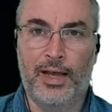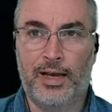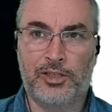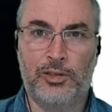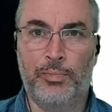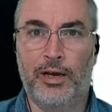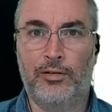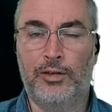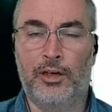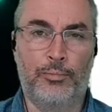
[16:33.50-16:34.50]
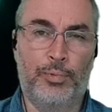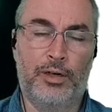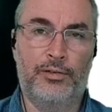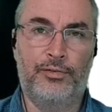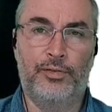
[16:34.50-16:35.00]
X amount
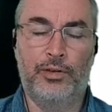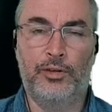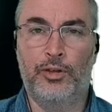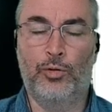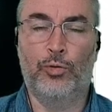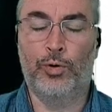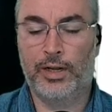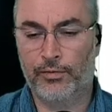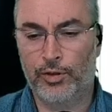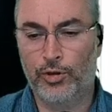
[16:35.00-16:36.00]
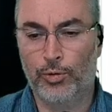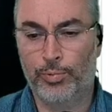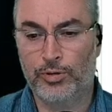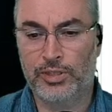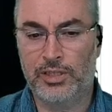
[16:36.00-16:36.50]
above your, whatever your
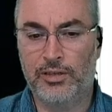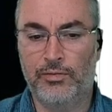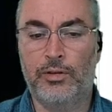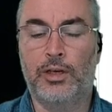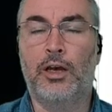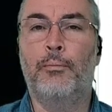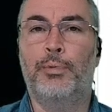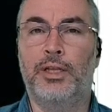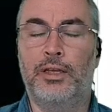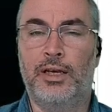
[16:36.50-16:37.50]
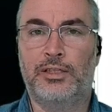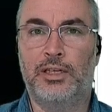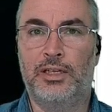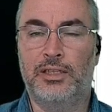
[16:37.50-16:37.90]
perceived, the company has to